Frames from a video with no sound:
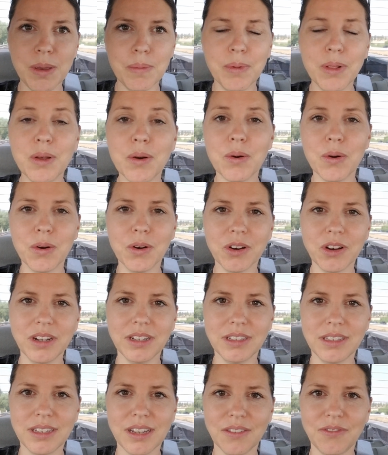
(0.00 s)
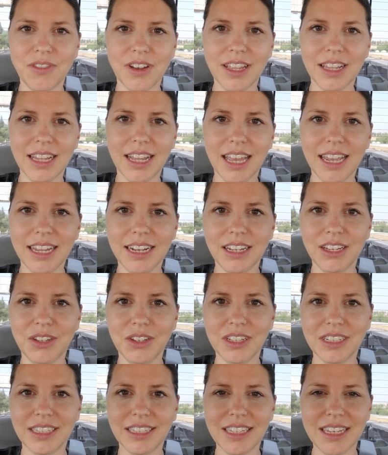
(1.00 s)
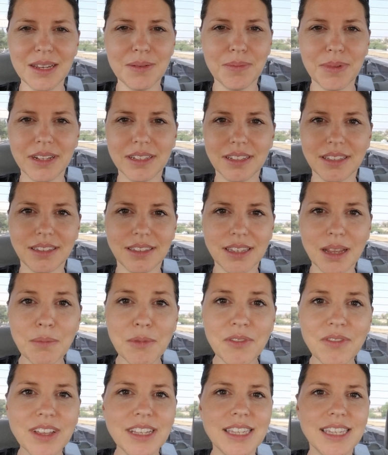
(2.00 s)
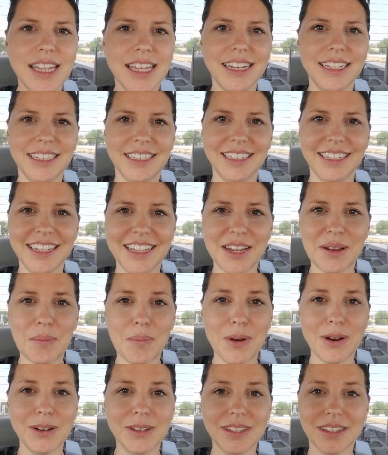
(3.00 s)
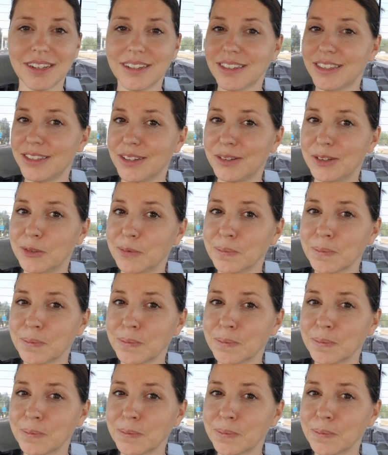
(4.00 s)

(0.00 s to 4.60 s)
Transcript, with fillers: people are ordering stuff online and you can see it, but some of us like to see it in person, so.